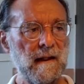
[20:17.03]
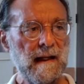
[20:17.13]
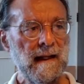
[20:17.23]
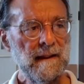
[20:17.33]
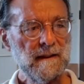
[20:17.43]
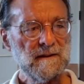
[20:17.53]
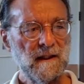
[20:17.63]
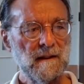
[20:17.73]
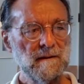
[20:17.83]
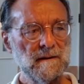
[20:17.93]

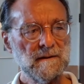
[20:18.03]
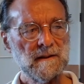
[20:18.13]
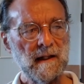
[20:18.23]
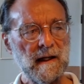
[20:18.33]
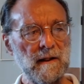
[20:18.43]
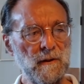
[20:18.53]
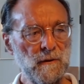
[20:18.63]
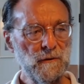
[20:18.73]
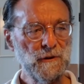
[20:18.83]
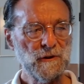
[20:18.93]
Alexander's
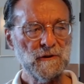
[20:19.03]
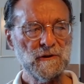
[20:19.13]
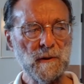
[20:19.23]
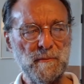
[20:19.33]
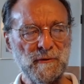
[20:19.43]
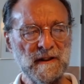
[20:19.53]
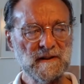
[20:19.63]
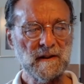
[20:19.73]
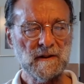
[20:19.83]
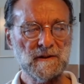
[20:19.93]
allusion to
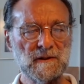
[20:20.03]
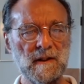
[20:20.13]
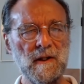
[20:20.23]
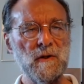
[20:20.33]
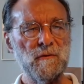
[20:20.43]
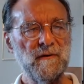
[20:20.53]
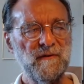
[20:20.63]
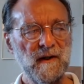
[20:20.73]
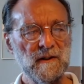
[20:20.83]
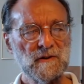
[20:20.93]
presence
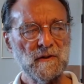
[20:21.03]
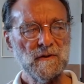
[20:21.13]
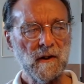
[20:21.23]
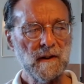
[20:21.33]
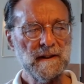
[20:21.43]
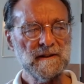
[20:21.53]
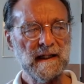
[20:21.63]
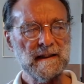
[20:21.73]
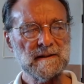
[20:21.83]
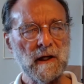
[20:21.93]
referred to knowledge
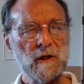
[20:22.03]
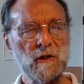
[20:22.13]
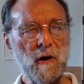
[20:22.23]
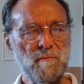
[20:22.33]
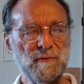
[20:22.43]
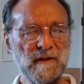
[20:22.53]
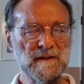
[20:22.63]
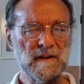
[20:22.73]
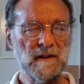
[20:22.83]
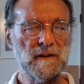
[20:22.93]
as
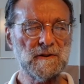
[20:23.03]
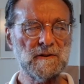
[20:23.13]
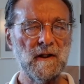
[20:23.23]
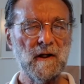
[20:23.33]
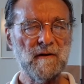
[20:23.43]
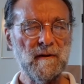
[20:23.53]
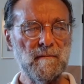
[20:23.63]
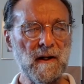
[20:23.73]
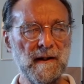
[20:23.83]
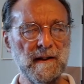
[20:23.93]
compresence of a
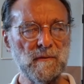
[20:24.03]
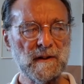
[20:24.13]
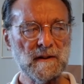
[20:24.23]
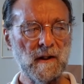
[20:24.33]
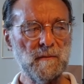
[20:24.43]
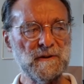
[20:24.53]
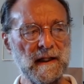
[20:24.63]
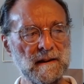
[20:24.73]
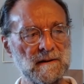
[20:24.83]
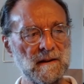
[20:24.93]
mind with an
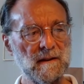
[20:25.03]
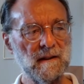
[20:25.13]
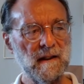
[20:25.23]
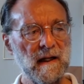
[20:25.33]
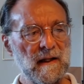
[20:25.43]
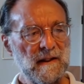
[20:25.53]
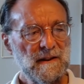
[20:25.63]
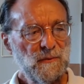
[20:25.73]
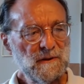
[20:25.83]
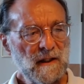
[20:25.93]
object.
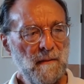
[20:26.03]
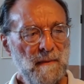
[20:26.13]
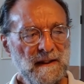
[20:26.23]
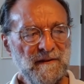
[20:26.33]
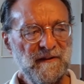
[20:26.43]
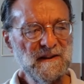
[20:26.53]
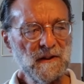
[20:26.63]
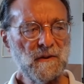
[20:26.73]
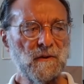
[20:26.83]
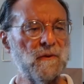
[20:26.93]
This was a
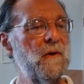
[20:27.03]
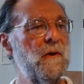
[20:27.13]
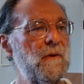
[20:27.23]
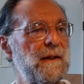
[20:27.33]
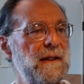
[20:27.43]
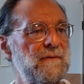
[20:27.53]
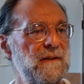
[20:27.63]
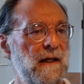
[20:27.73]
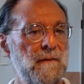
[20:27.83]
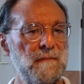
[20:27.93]
metaphysical or even
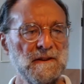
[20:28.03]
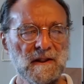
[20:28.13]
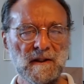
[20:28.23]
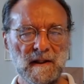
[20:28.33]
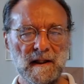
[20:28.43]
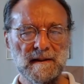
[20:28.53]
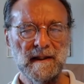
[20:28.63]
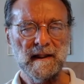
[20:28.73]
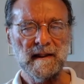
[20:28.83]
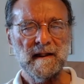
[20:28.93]
a mystical
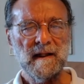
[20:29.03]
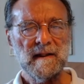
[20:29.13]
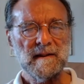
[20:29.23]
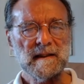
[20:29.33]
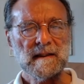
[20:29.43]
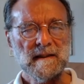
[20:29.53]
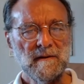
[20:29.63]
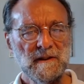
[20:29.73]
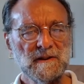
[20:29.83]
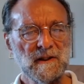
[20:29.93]
idea that it can
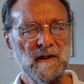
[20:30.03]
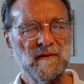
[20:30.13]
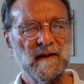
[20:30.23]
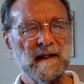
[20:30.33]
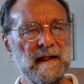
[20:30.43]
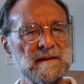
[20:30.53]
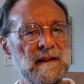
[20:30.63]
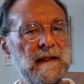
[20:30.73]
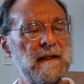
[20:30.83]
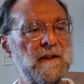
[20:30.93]
only serve as an
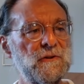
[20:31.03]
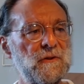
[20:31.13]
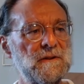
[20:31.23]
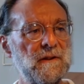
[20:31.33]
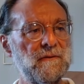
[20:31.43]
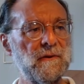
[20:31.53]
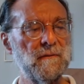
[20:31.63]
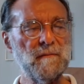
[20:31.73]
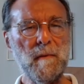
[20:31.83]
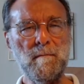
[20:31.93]
illustrative
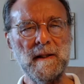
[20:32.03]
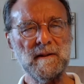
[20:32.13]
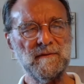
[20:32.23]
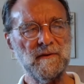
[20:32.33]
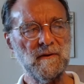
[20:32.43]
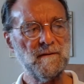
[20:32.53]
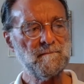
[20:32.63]
metaphor.